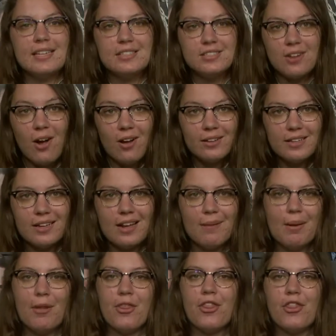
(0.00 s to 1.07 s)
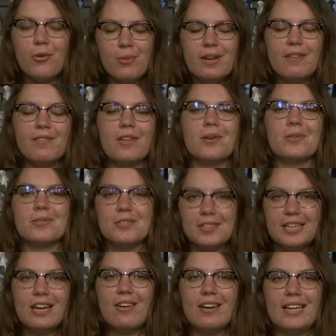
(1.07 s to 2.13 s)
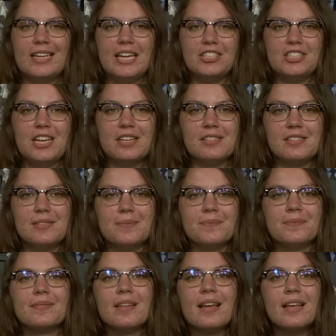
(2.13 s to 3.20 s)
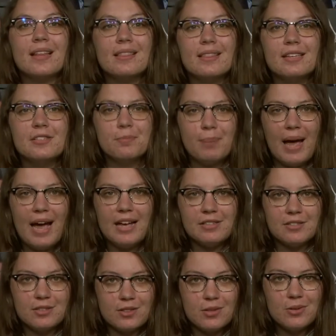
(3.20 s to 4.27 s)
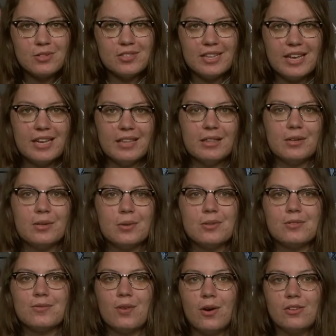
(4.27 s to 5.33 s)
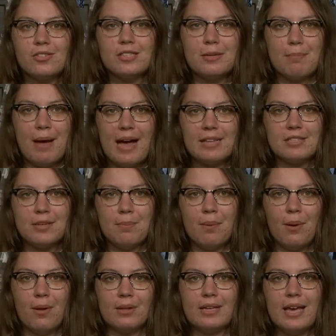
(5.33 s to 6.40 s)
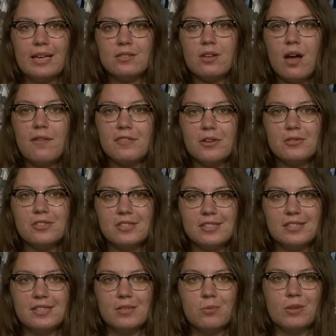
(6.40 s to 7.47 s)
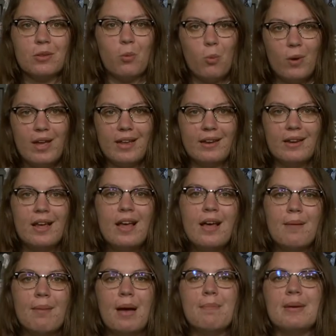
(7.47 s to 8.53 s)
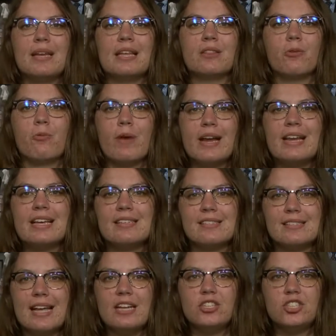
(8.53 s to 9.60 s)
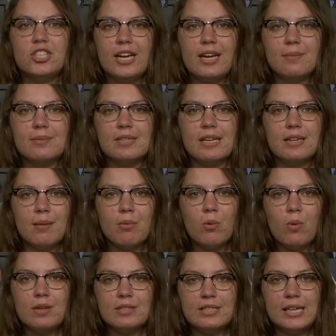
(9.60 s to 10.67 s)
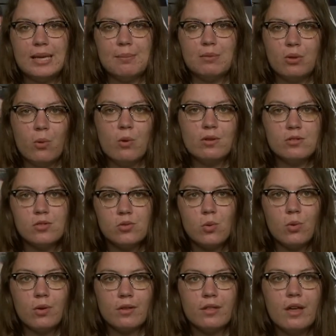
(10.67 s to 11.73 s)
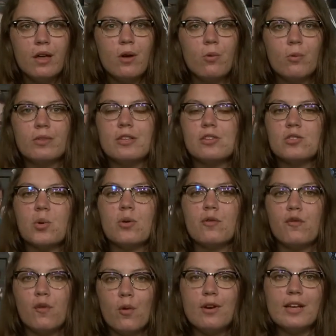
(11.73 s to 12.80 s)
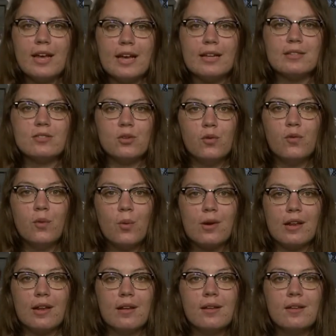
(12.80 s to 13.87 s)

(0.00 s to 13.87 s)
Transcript: into talking about three of those here at NHS. This past Thursday, the girls varsity basketball kicked off their season with a win by beating the reigning state champs and number one team Lawrence North with a score of 48 to 40.